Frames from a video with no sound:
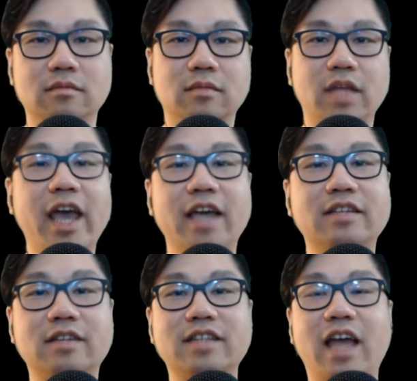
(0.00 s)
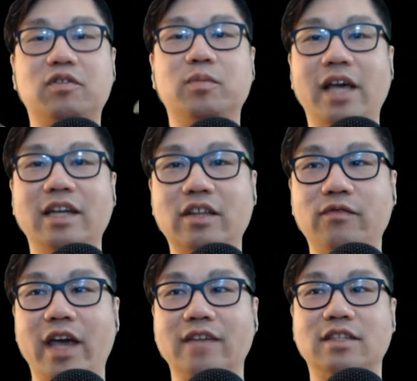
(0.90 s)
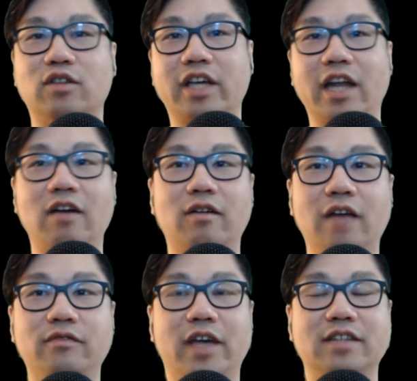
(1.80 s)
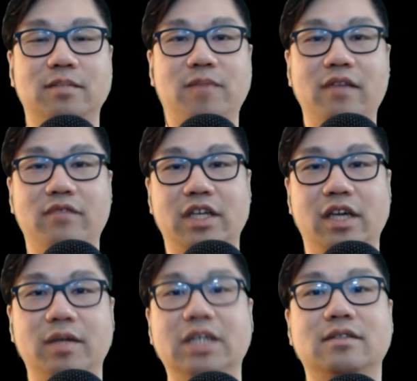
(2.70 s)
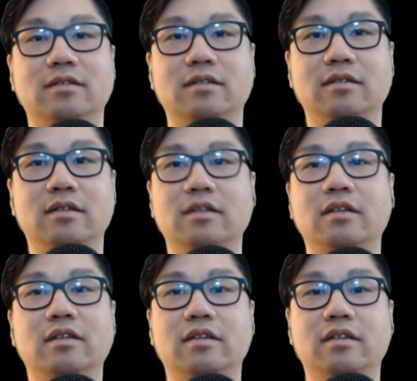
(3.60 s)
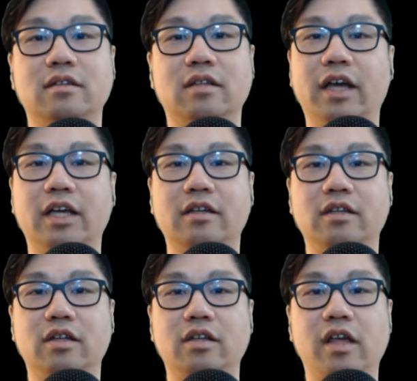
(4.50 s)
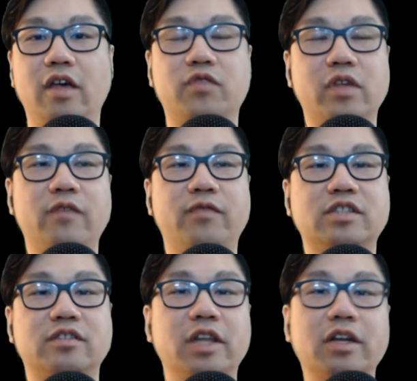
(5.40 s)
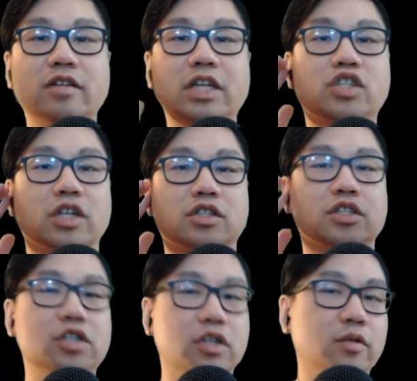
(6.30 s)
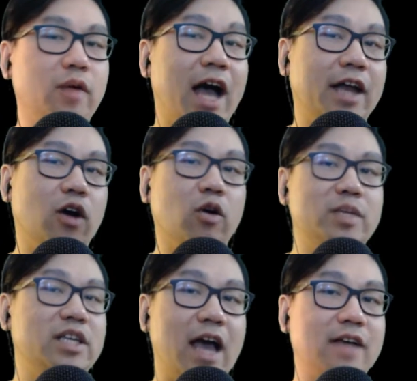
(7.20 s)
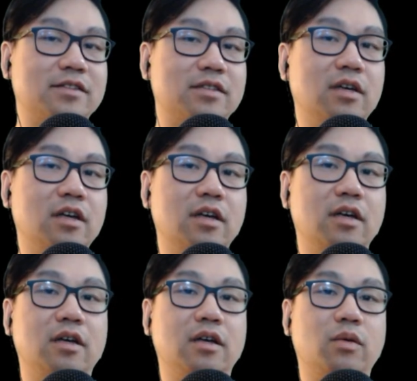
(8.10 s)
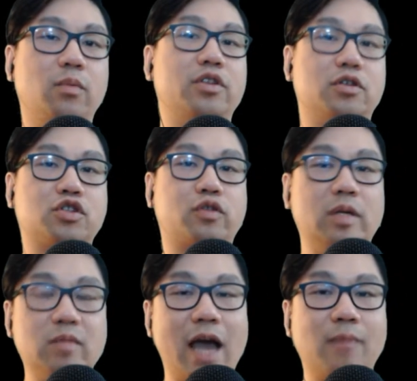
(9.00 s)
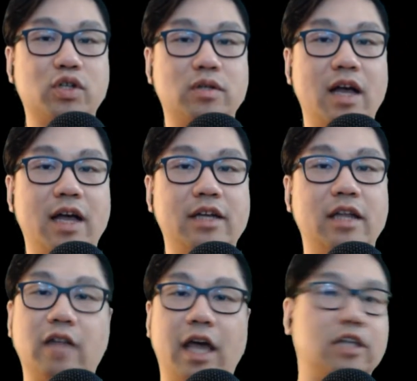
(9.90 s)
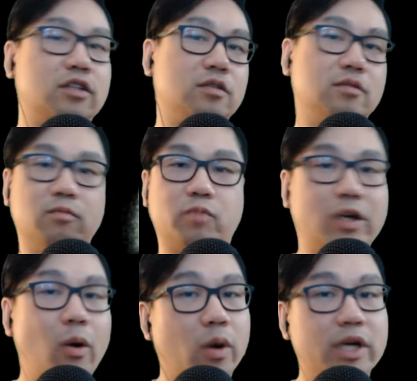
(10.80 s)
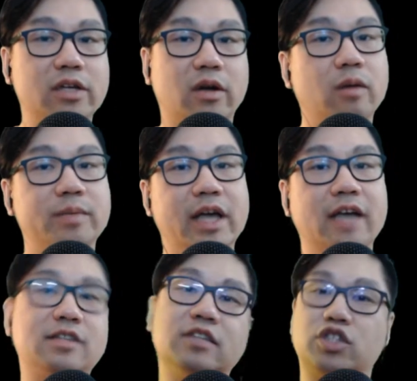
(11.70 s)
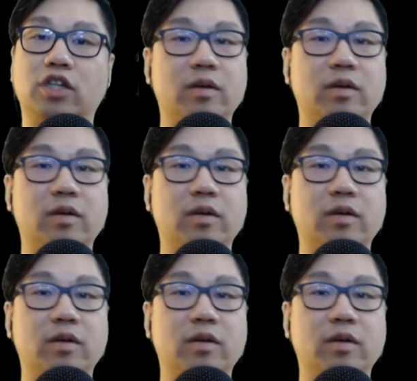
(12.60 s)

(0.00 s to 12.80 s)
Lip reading: and it doesn't have to be anything fancy. Look at how unfancy my video is. Like, if it's literally just you on OBS with your screen capture on, like recording your OBS and showing